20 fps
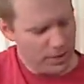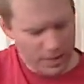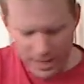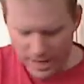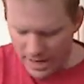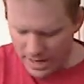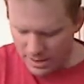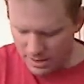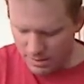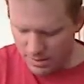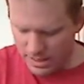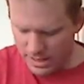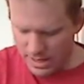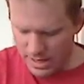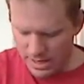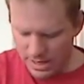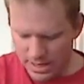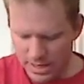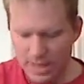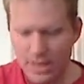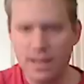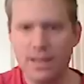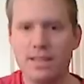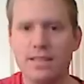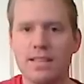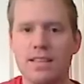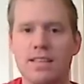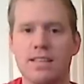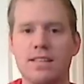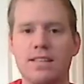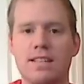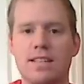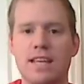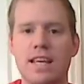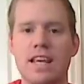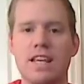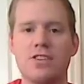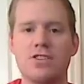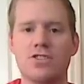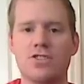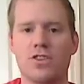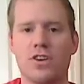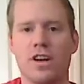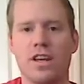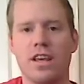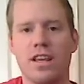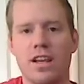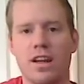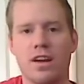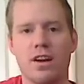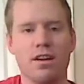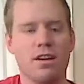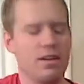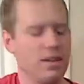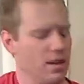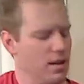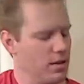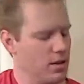play at the beginning is this D string here.